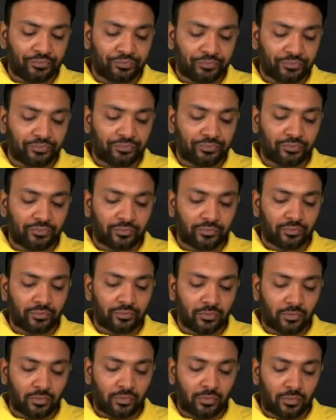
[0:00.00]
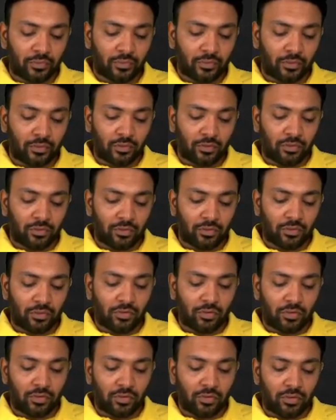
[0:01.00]

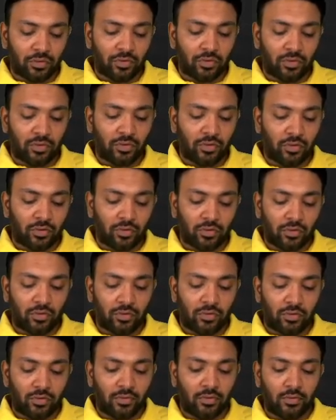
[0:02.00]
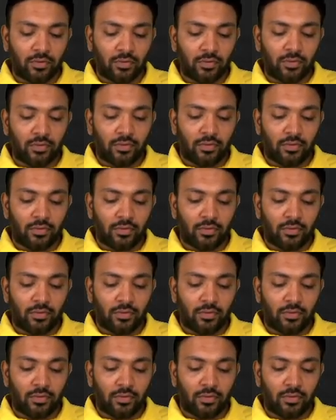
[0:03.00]
(silence)